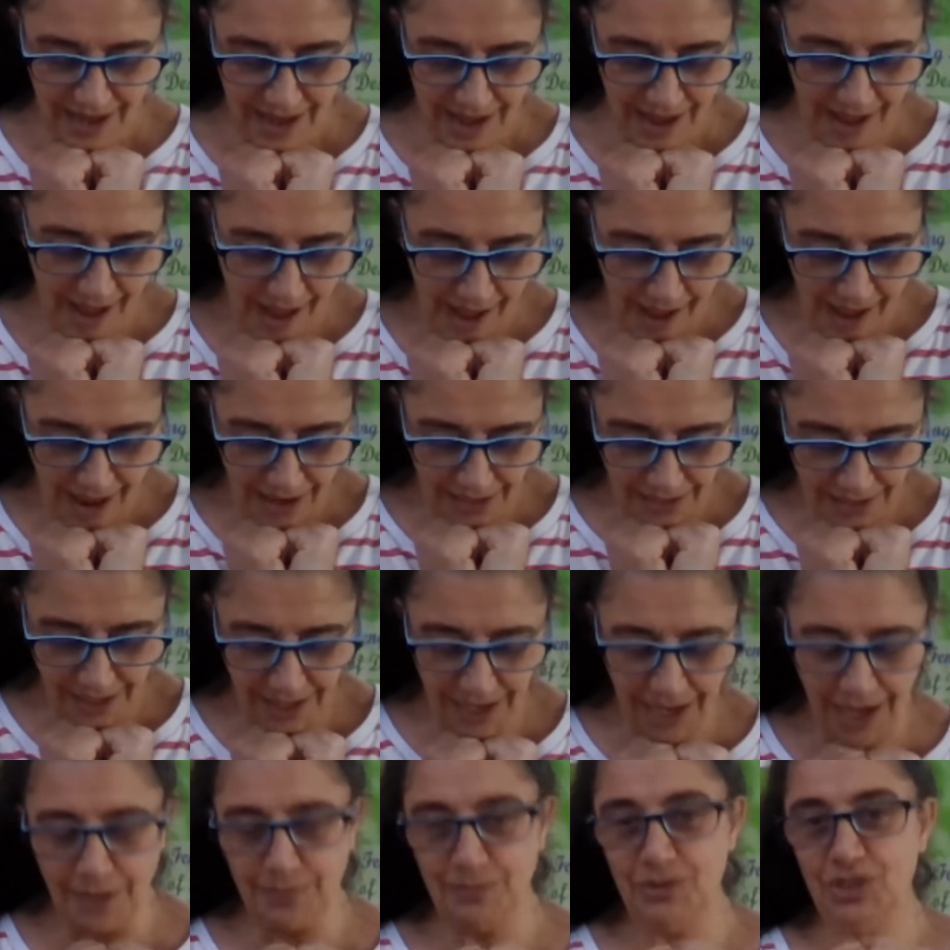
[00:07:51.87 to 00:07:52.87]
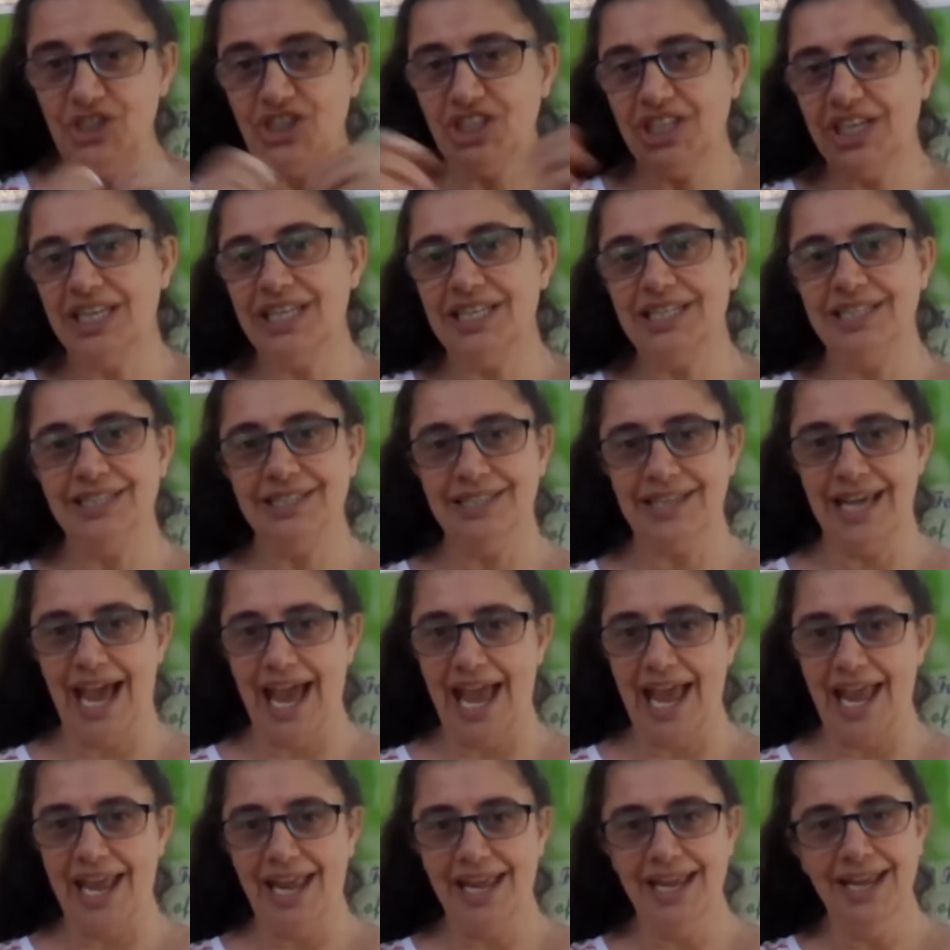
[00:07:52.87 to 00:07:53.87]
And I'm just going to
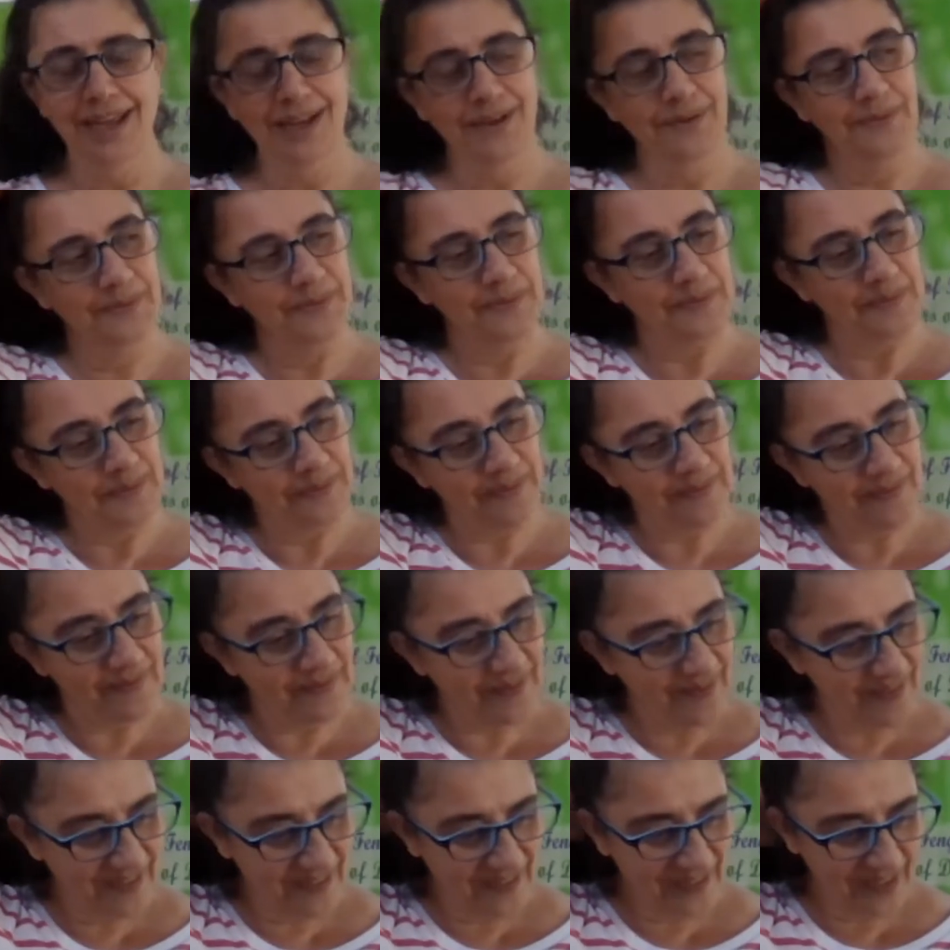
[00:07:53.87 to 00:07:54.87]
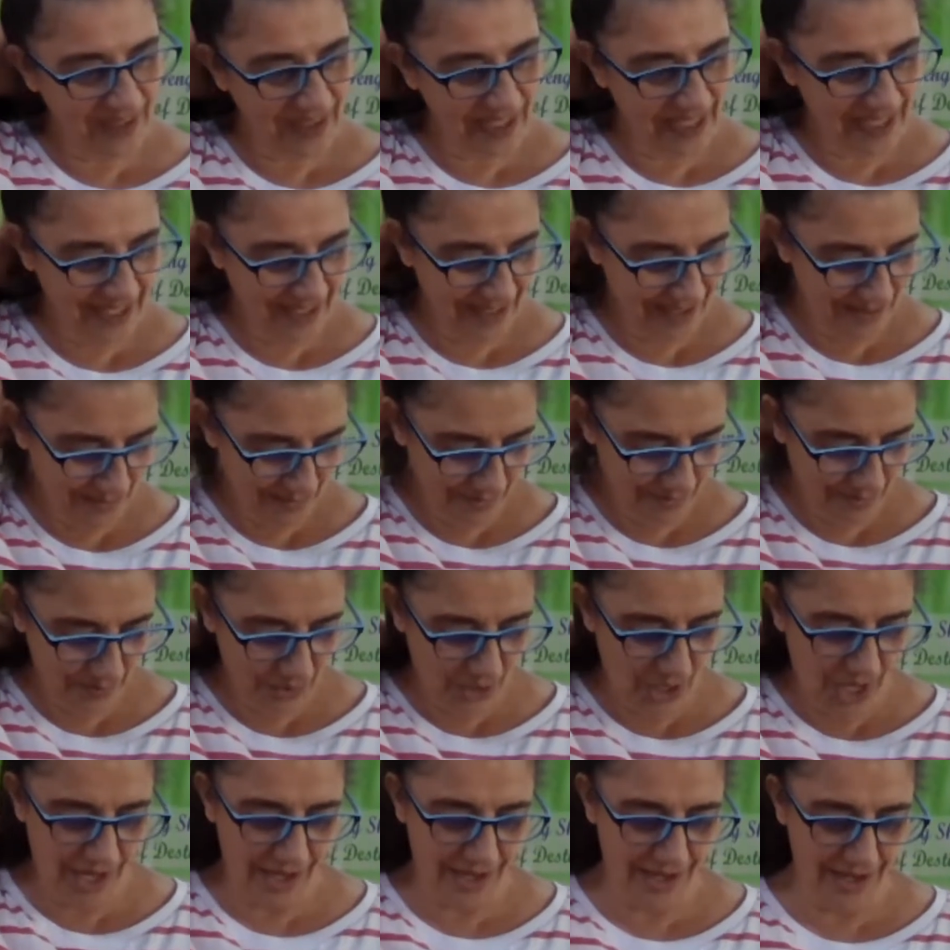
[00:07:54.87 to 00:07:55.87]
say
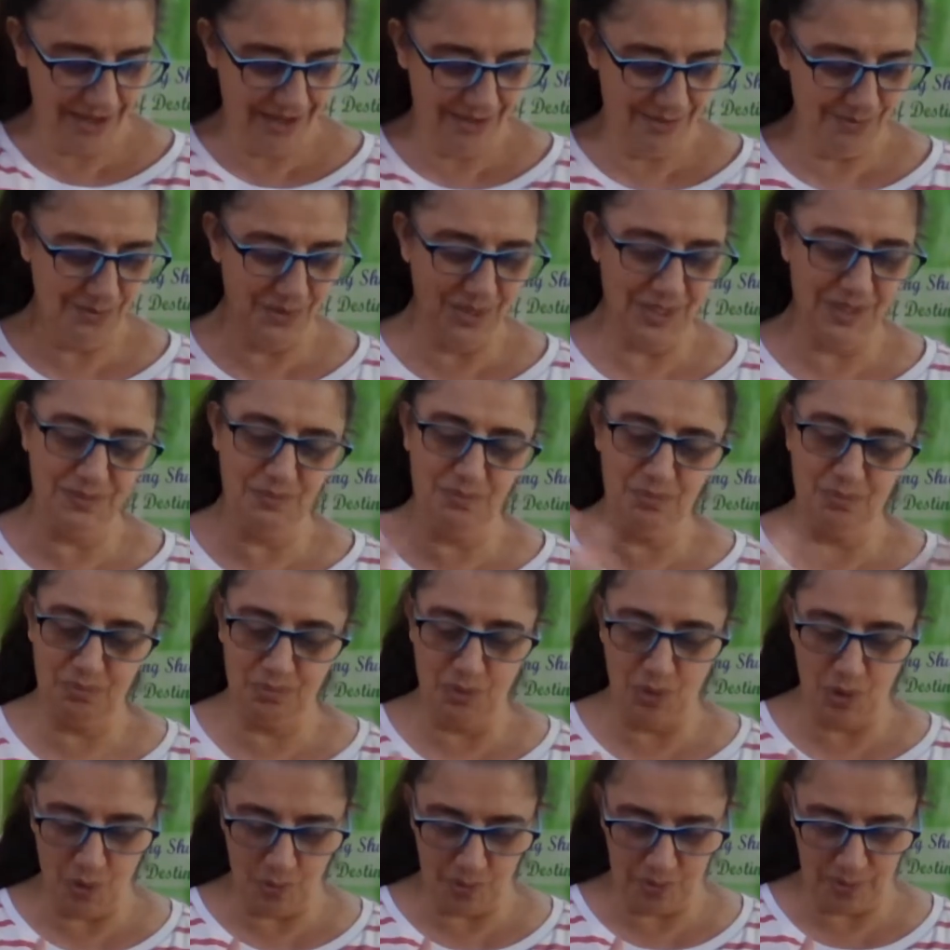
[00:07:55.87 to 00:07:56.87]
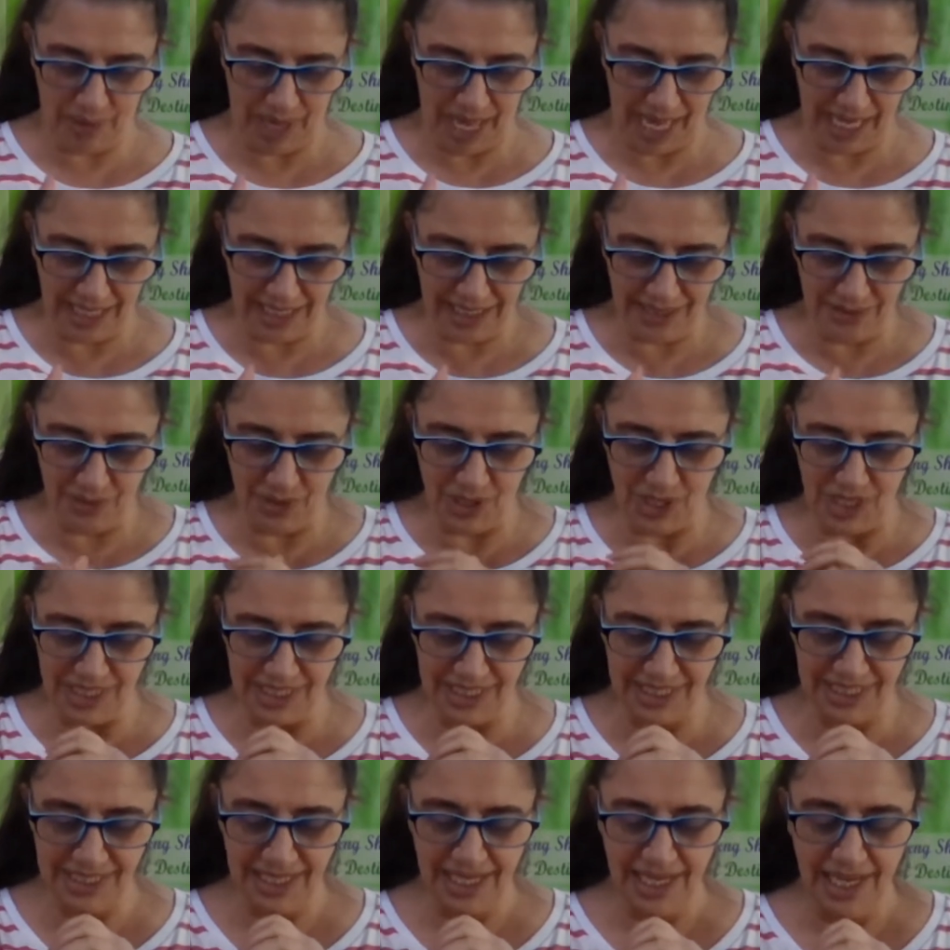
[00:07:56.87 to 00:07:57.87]
what was brought back
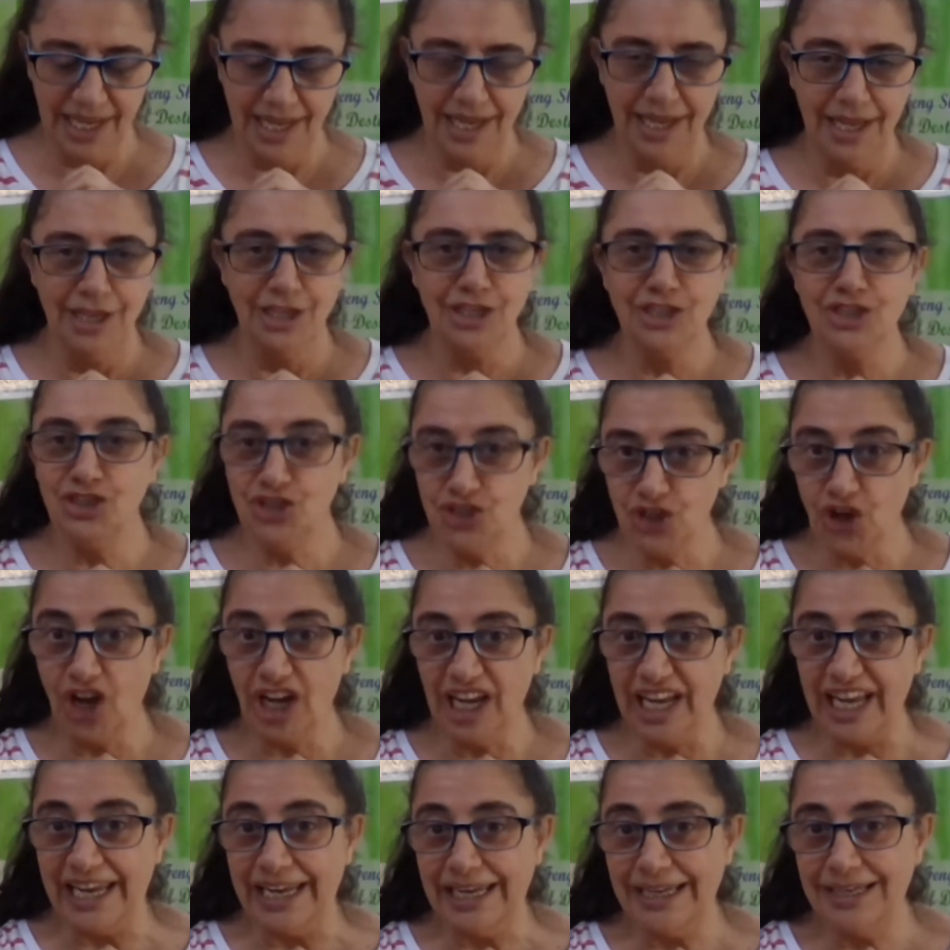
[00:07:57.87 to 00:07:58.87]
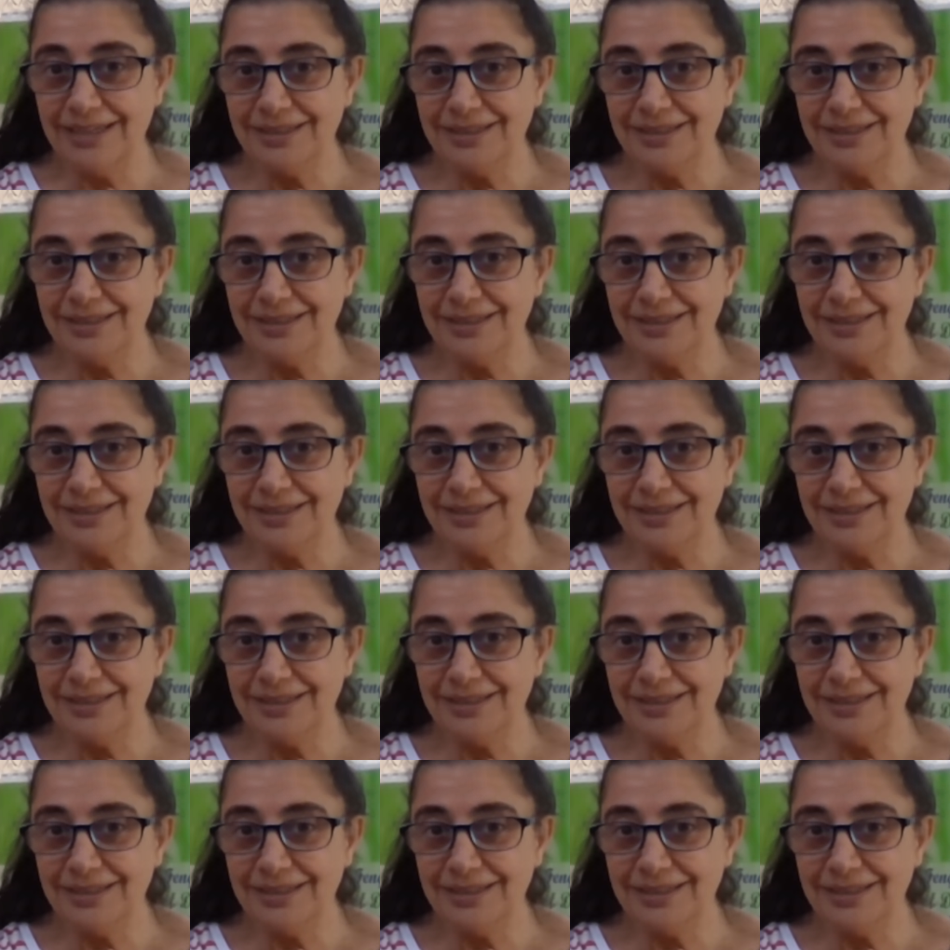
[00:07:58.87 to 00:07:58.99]
was Dolly.